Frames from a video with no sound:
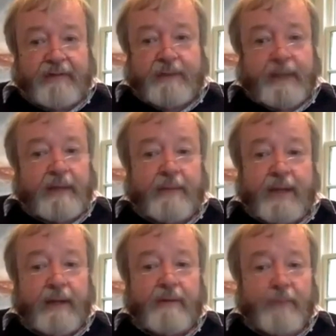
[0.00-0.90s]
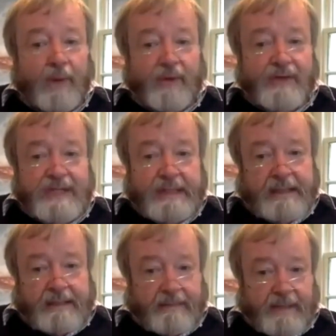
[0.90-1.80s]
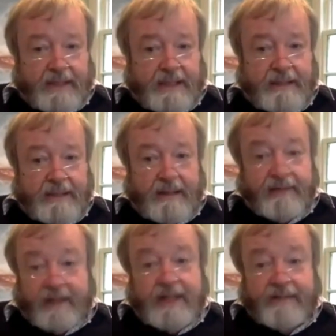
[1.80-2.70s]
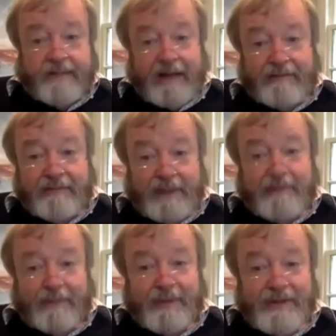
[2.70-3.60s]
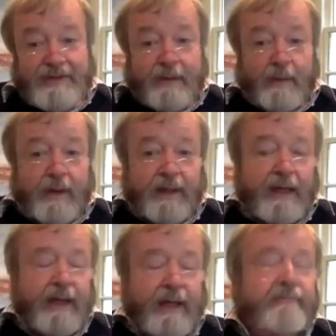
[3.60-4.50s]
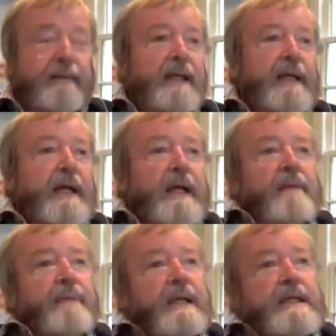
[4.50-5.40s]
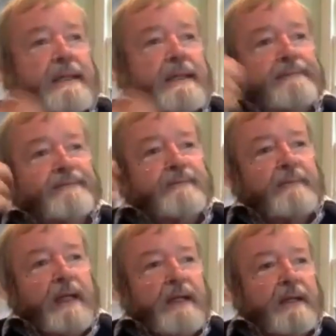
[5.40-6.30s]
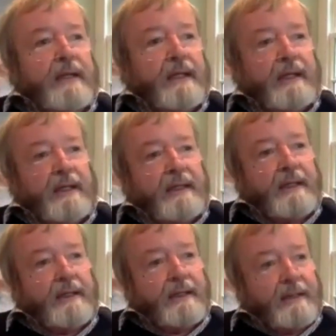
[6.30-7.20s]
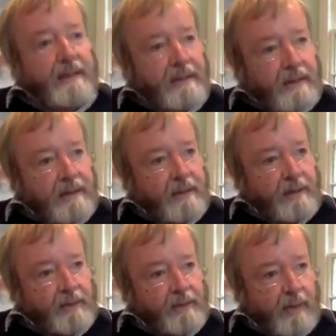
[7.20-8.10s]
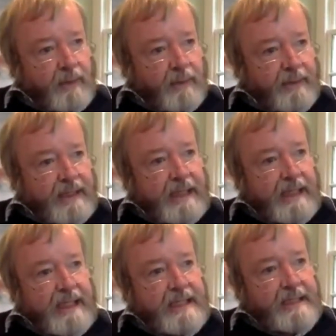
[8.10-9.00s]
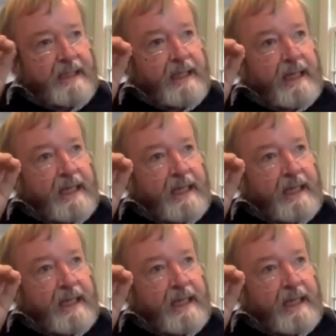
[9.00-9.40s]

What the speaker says: to become my own boss, which I effectively have been for most of my working life. But The problem is that